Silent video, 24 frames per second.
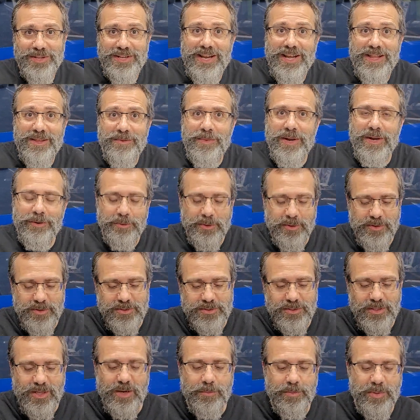it out of the microwave, because
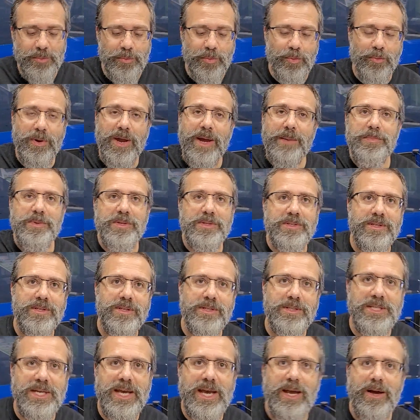a lot of people wrap this in
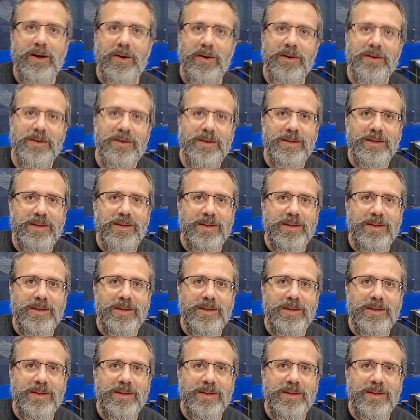a towel.